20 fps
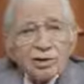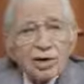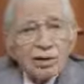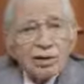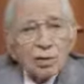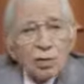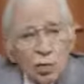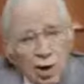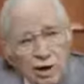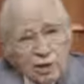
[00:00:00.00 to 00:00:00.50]

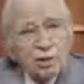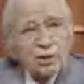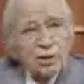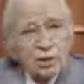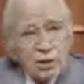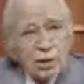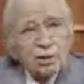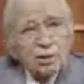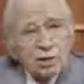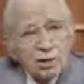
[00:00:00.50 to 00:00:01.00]
the
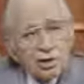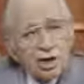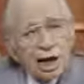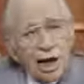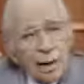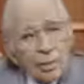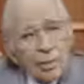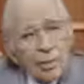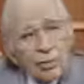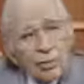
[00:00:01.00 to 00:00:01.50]
Christian
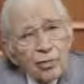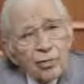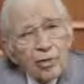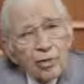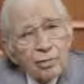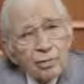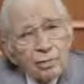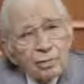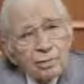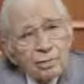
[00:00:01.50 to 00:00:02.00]

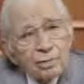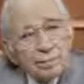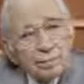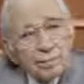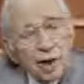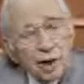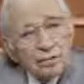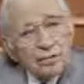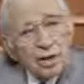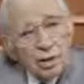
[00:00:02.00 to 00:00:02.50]
Sabbath
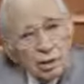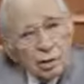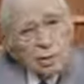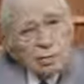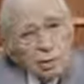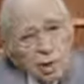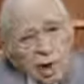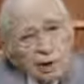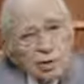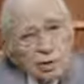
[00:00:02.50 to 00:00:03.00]
of the
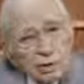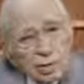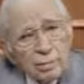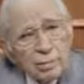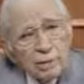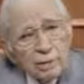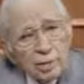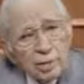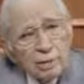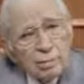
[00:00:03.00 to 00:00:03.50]
New
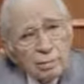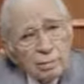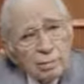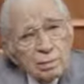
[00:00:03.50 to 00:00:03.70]
Testament?